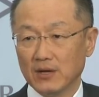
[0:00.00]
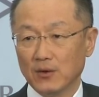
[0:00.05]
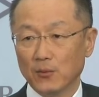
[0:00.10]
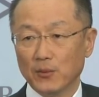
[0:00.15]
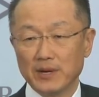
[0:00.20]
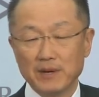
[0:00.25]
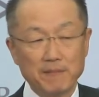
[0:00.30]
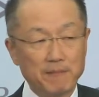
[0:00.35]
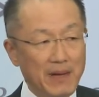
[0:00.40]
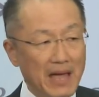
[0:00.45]

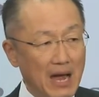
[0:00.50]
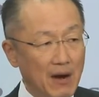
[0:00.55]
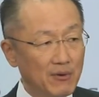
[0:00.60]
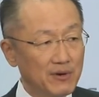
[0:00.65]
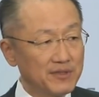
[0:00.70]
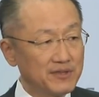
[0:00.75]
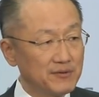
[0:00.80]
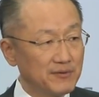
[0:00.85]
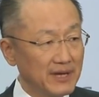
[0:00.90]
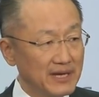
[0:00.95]
When
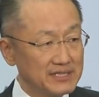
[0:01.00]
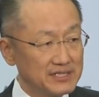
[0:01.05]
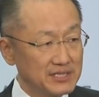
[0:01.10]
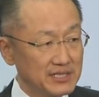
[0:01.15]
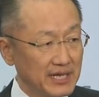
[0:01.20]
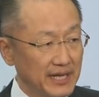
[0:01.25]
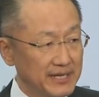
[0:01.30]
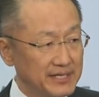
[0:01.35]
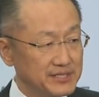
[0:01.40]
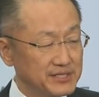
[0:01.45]
empowered through
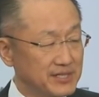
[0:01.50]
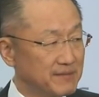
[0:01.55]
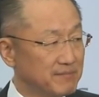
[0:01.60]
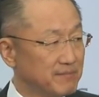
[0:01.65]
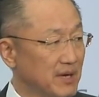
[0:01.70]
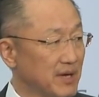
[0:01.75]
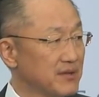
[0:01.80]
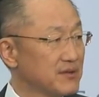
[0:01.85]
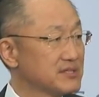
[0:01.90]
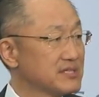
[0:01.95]
education,
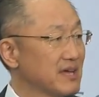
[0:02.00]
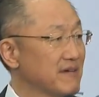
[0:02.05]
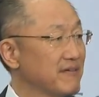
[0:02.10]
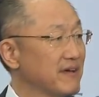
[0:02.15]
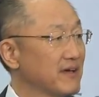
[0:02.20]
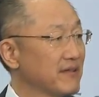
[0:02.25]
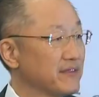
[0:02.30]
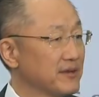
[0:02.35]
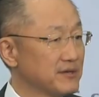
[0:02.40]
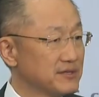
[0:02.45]
mothers have
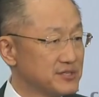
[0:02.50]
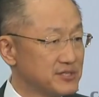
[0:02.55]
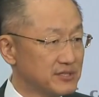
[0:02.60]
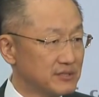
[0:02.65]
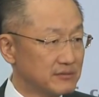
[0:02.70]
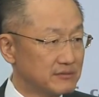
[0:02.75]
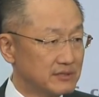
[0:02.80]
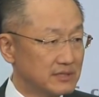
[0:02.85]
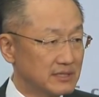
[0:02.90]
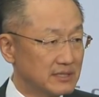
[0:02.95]
healthier
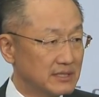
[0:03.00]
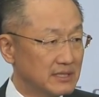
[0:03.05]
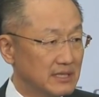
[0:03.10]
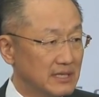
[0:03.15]
children.